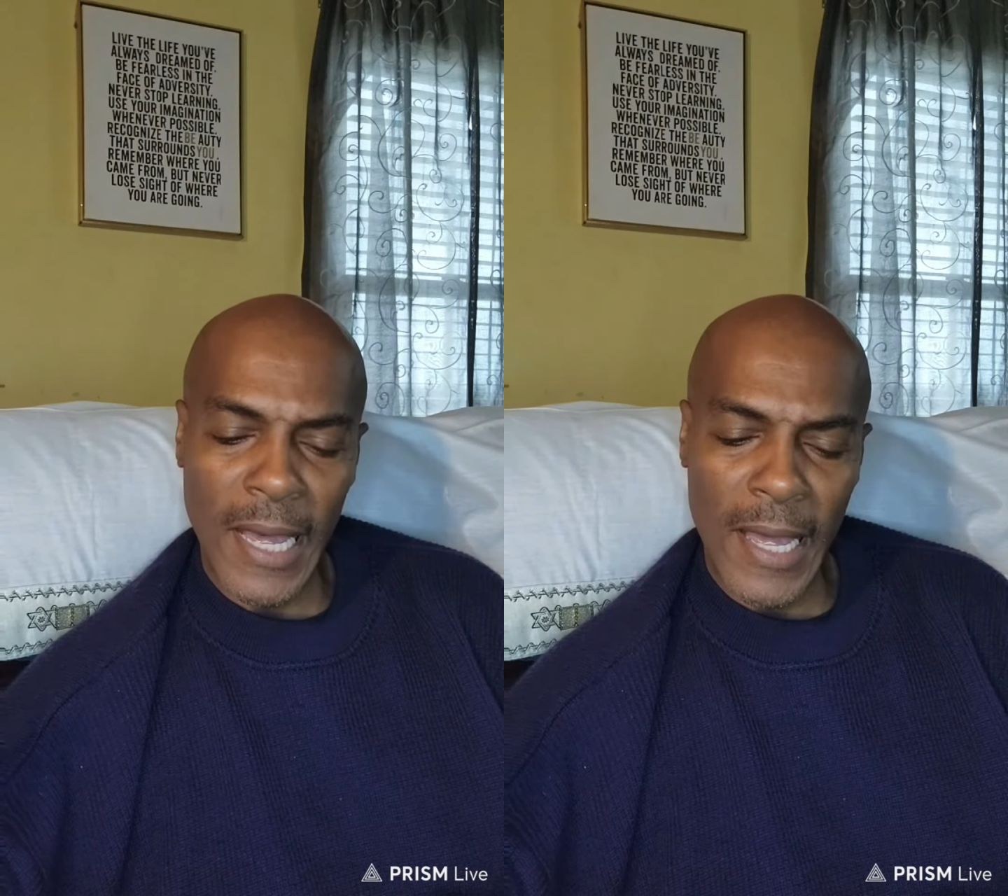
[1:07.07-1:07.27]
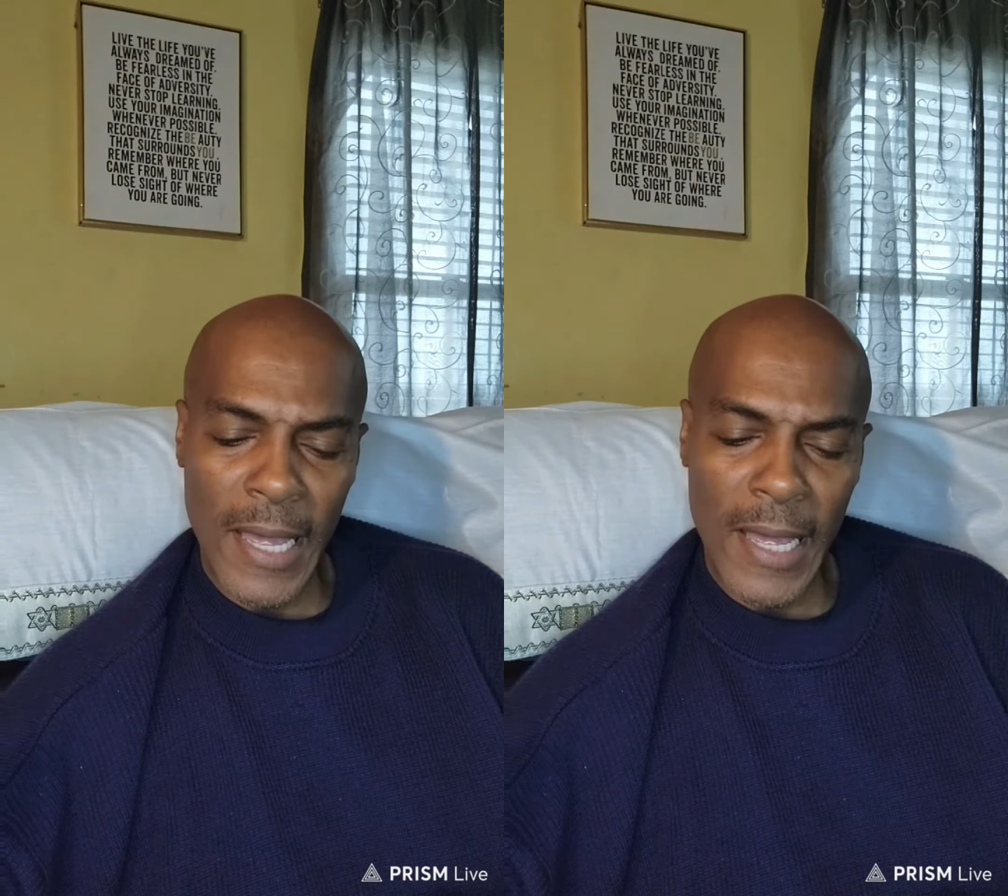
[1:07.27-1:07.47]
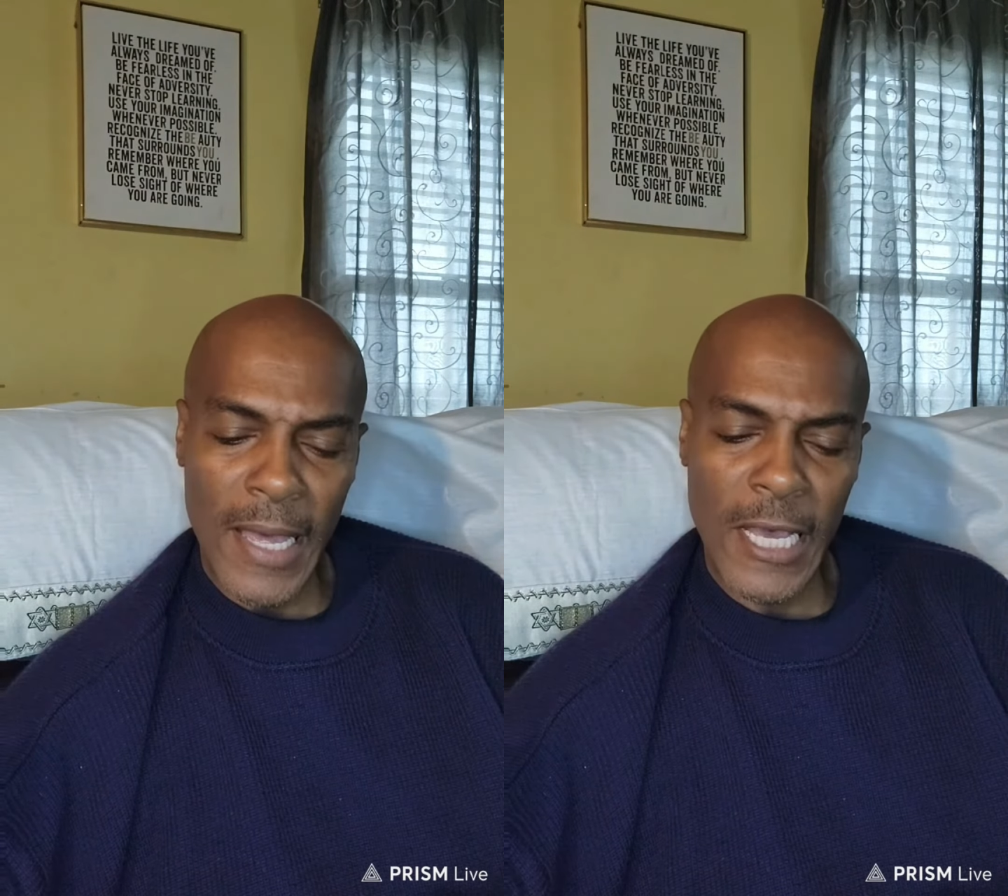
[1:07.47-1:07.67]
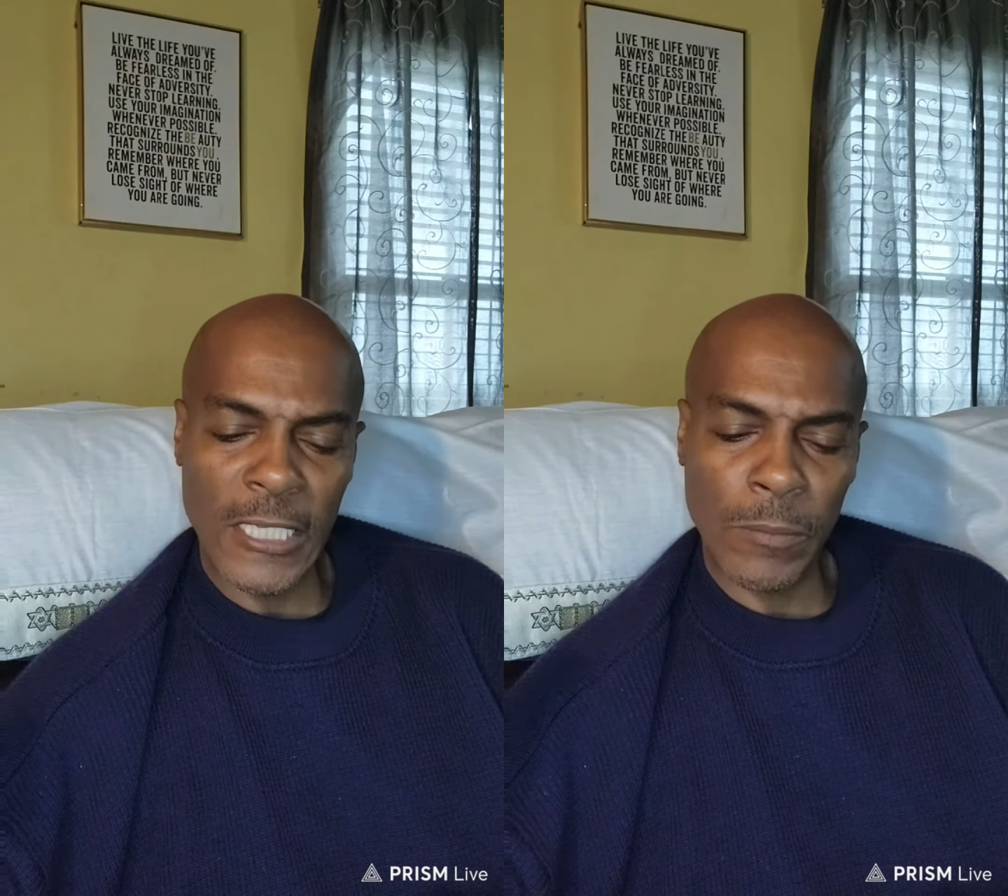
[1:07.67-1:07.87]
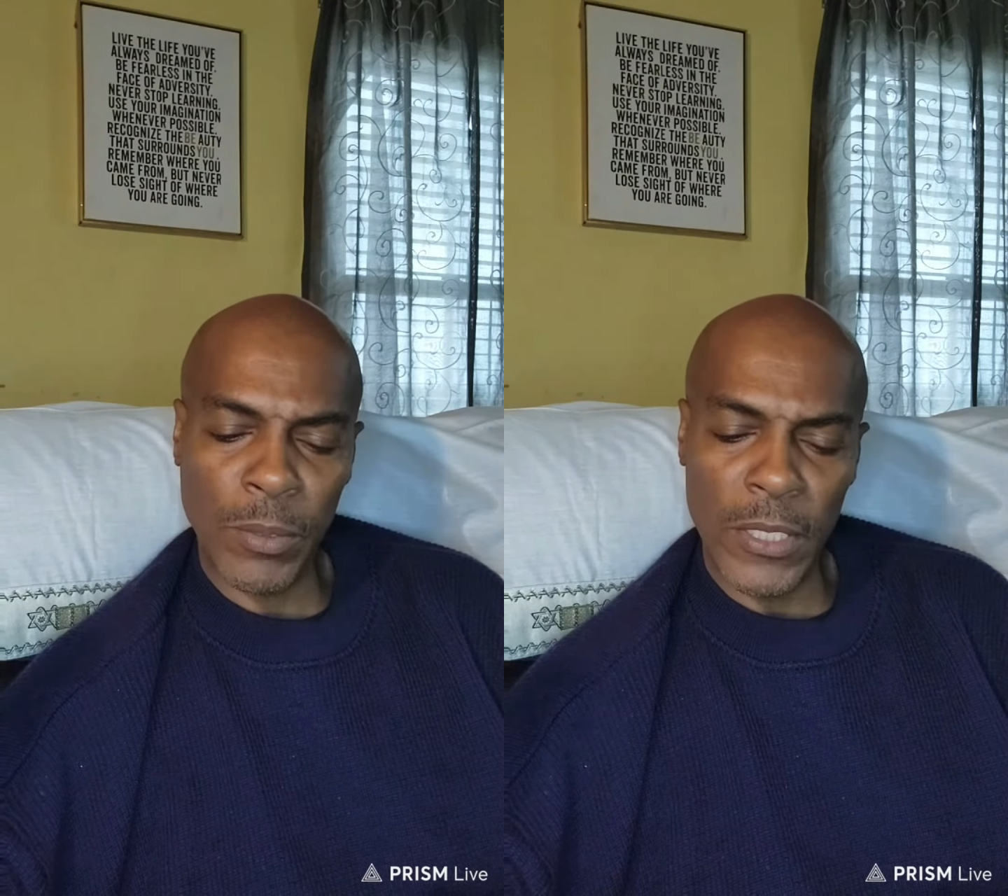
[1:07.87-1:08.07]
die a
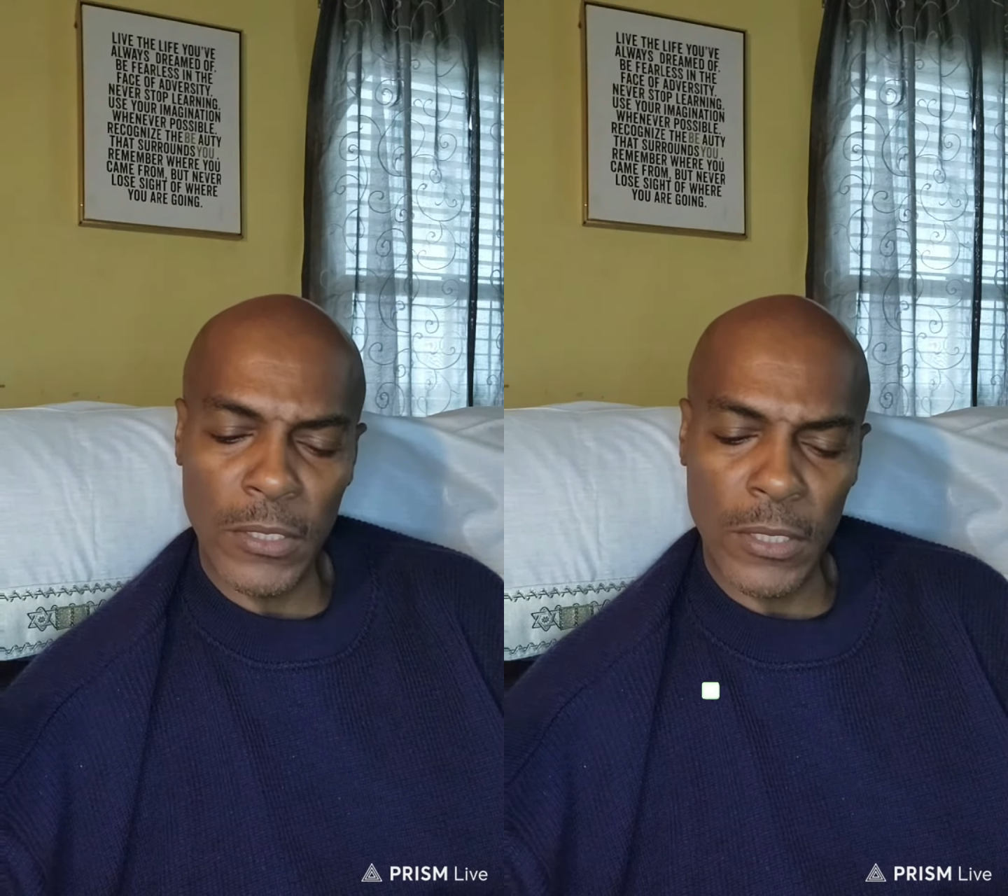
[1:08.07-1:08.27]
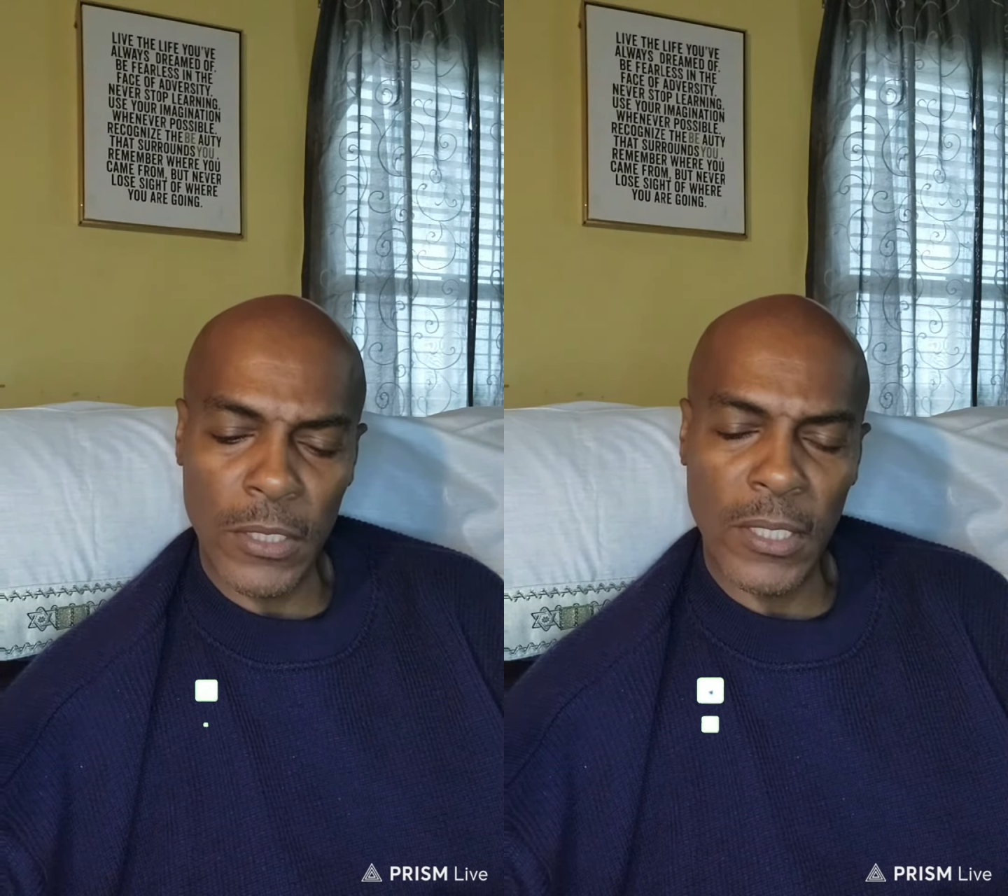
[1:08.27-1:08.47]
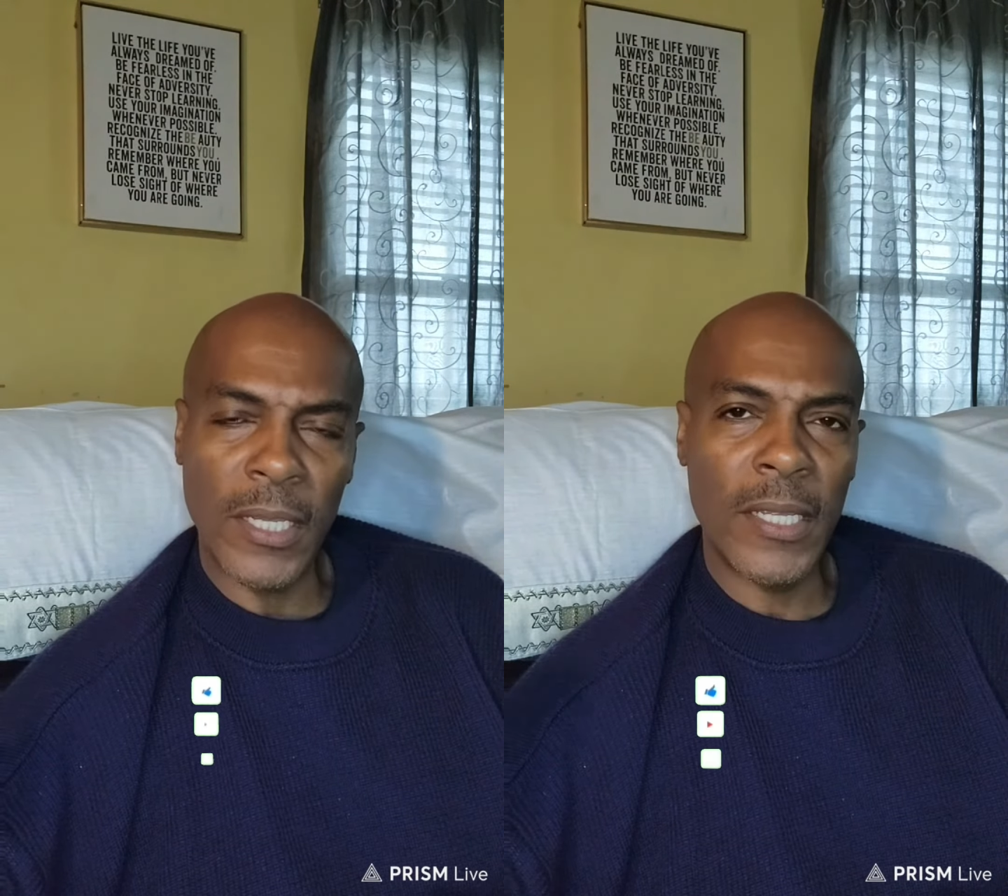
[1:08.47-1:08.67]
splinter